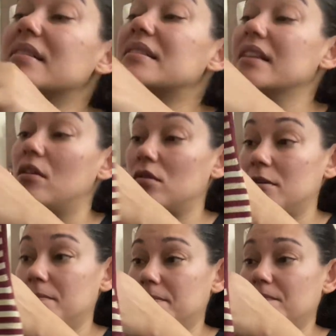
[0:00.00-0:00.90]

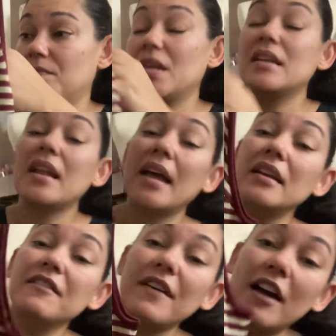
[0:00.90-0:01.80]
silk,
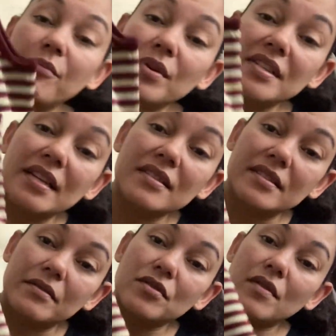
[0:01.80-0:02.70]
95%
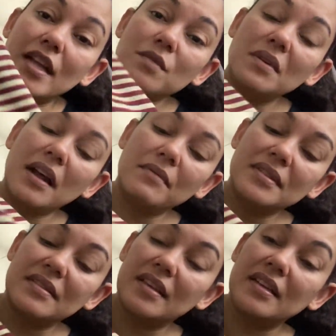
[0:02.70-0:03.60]
silk. So that's what I
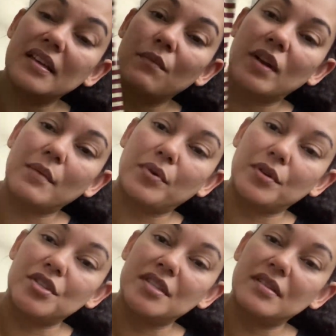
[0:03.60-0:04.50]
was thinking when I
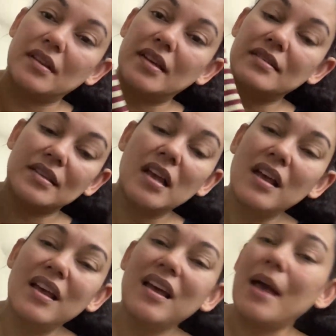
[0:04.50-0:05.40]
purchased this.
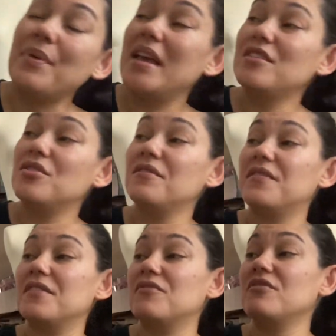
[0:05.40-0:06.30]
I paid
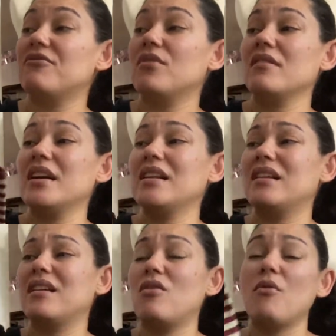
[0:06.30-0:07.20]
250 for it.
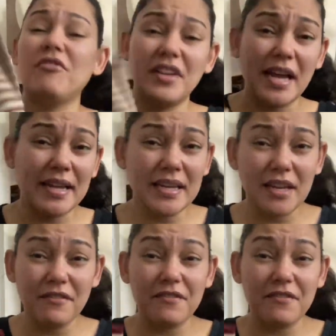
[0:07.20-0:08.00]
Hopefully I can get